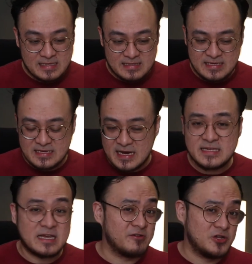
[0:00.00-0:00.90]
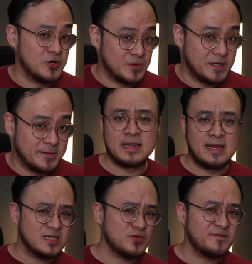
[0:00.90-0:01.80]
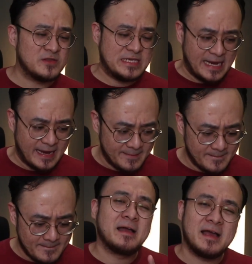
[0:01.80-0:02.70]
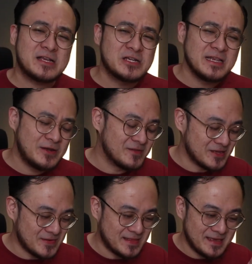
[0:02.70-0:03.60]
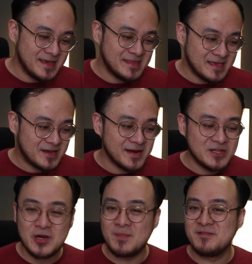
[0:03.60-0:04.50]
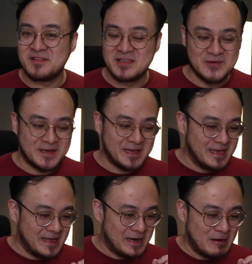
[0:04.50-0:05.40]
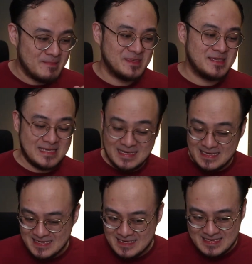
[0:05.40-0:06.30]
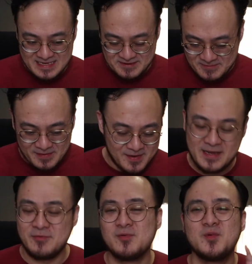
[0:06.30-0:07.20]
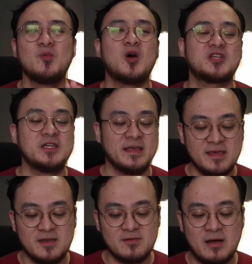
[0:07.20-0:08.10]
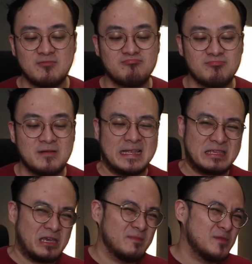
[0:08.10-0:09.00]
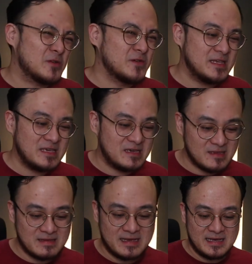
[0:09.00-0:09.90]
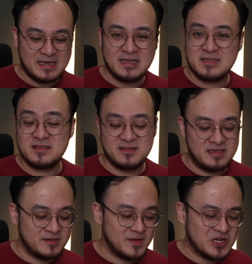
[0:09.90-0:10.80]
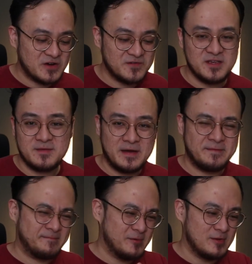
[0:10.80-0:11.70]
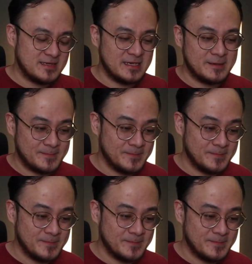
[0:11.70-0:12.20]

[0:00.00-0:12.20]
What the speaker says: these guys are a joke. Okay, last one for today. I actually know this one. They got in trouble for this one. This is, well, okay, we'll watch it and then I'll attempt to critique it, I guess. There isn't much to critique, but we'll see.